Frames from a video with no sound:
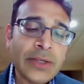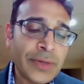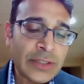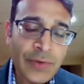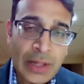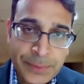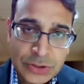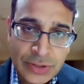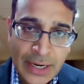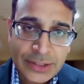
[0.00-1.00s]
They've been developing
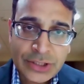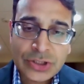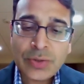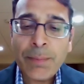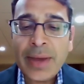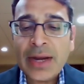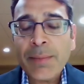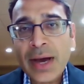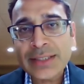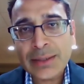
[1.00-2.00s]
strategies to
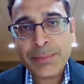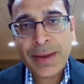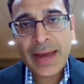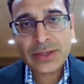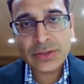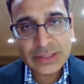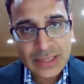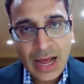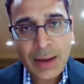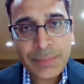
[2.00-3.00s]
minimize impact on the
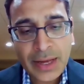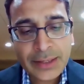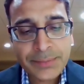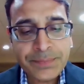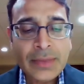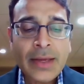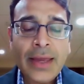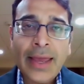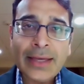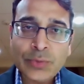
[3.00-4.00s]
top line,
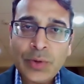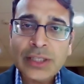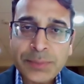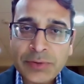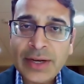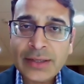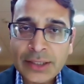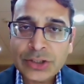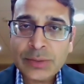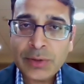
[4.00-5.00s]
as well as prevent
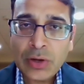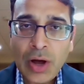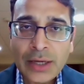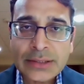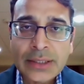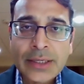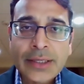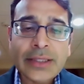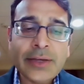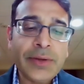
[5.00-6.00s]
customer loss.
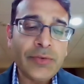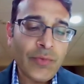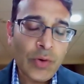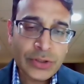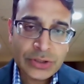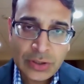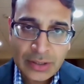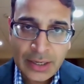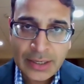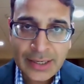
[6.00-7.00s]
They've been focused
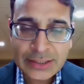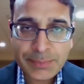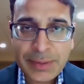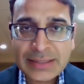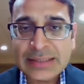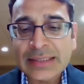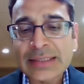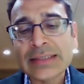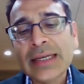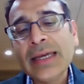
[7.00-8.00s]
on cutting
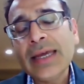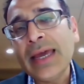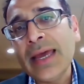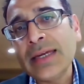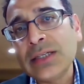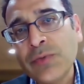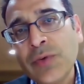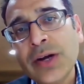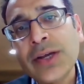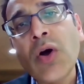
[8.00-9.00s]
expenses and
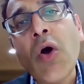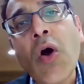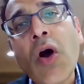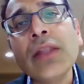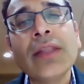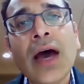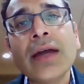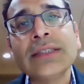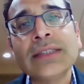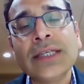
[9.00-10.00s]
deferring all
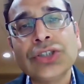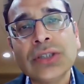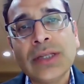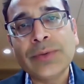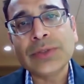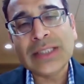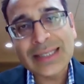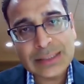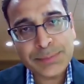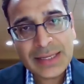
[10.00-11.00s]
non-essential, I would say,
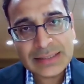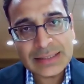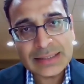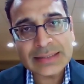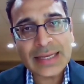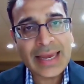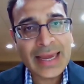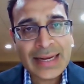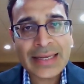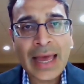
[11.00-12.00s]
expenses
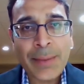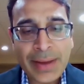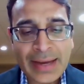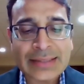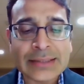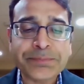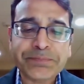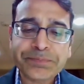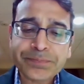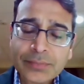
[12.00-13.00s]
and CapEx.